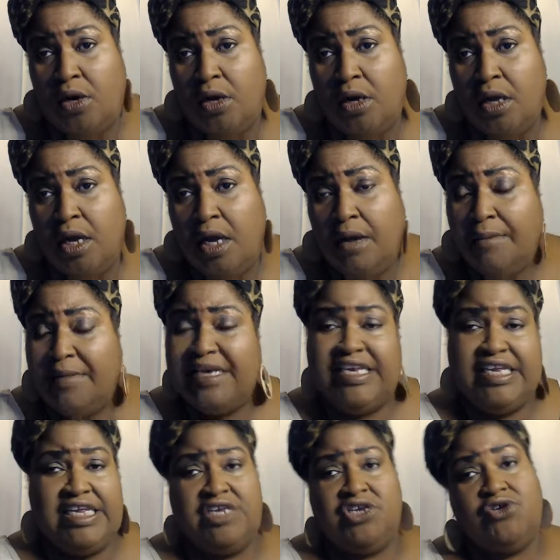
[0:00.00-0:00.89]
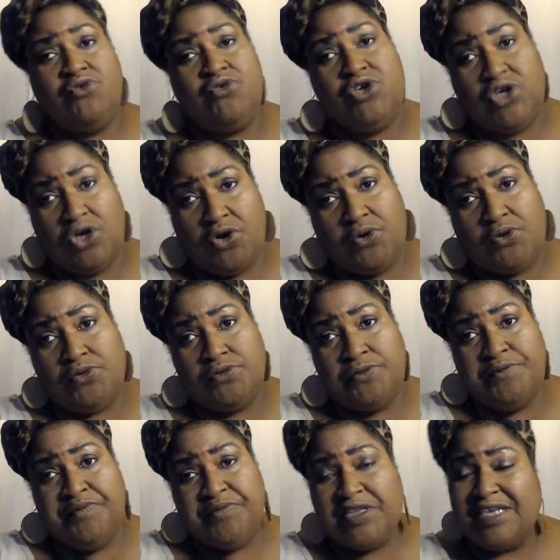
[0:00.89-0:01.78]
but then you don't.
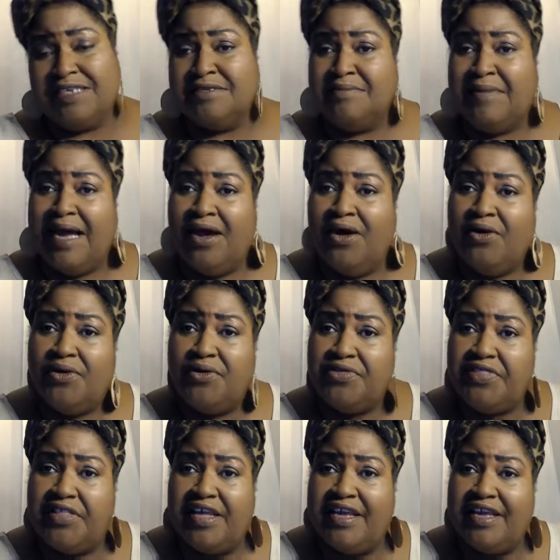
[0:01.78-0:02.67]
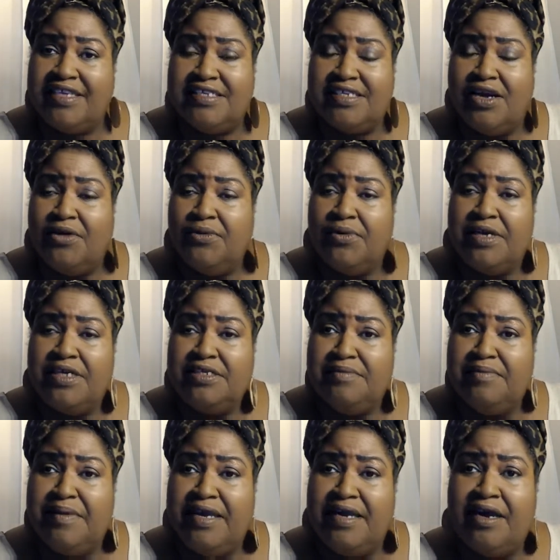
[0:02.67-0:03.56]
Because my whole thing has always
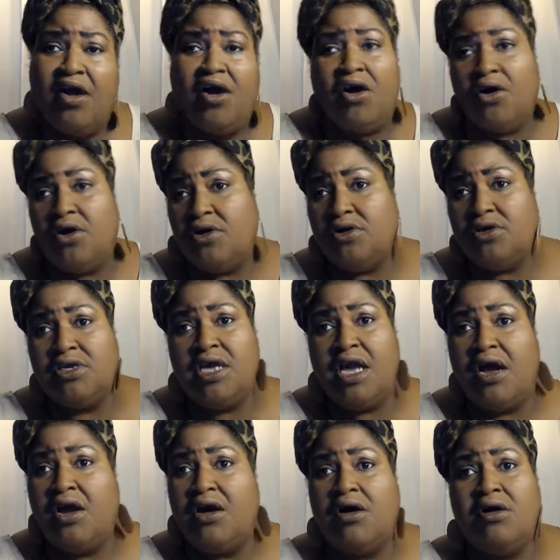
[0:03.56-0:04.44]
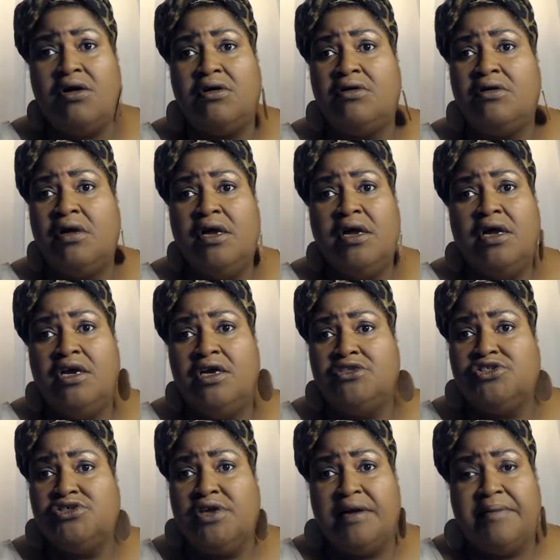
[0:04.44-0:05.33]
been, all y'all
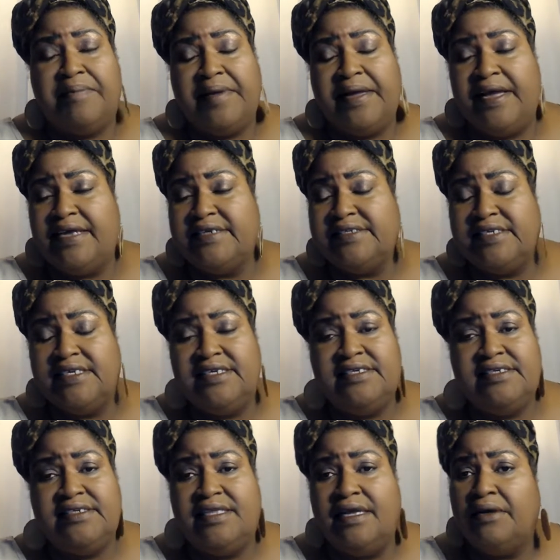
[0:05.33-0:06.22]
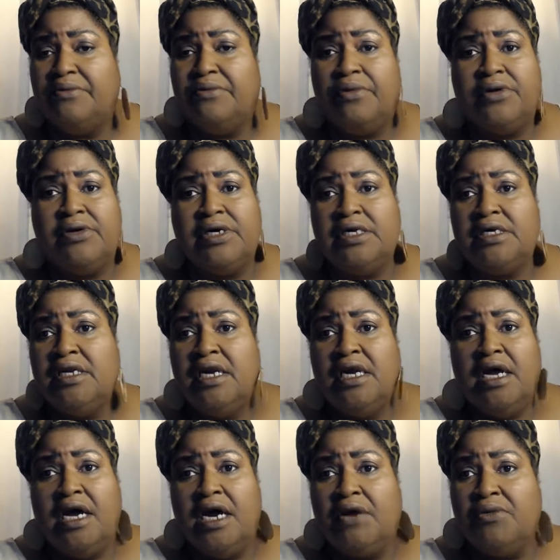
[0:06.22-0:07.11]
Trump pansies that want
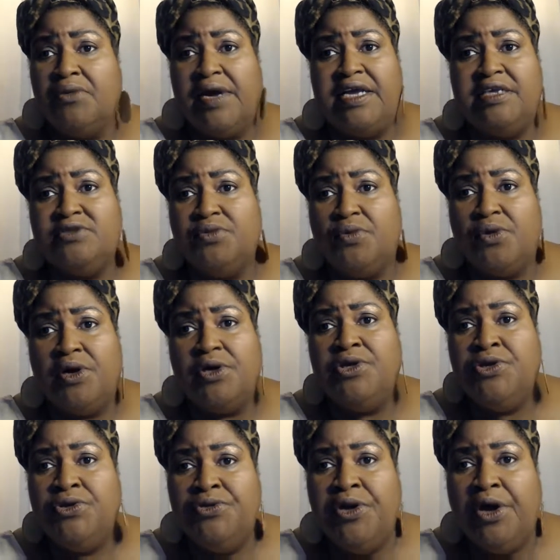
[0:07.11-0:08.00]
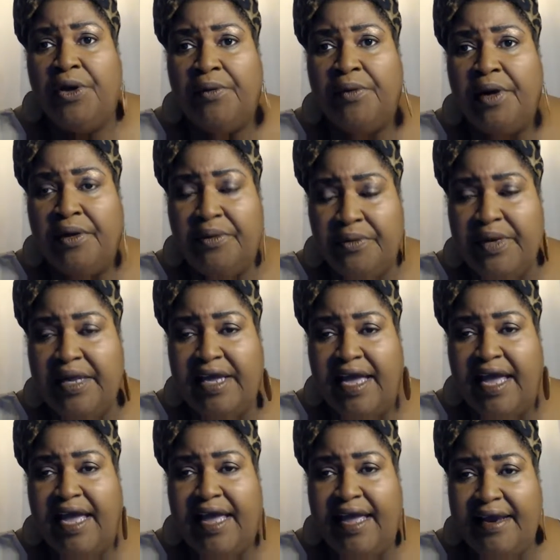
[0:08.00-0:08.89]
a race war, you know where we
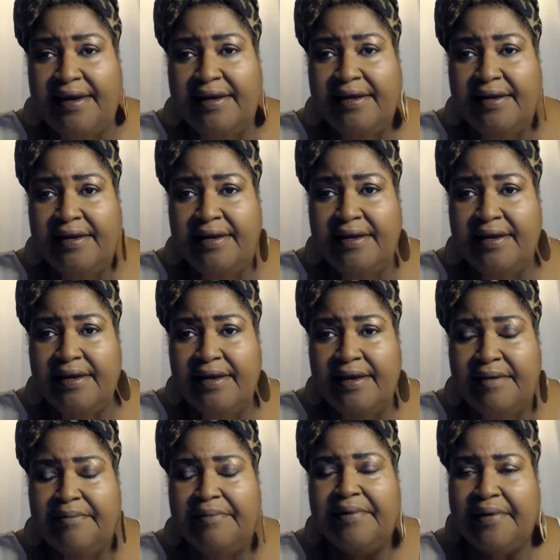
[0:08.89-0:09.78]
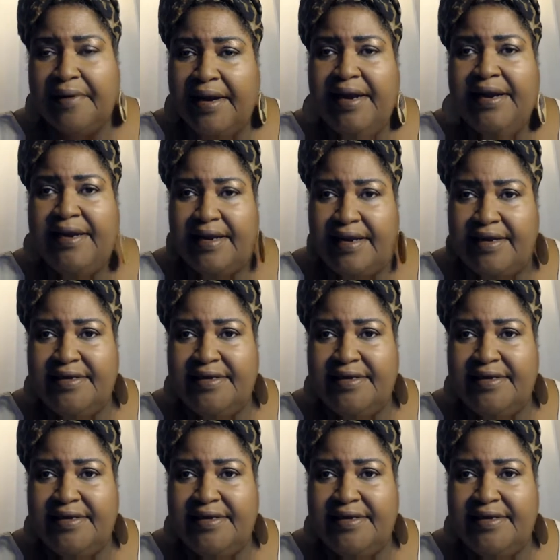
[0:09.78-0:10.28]
at? Bring it.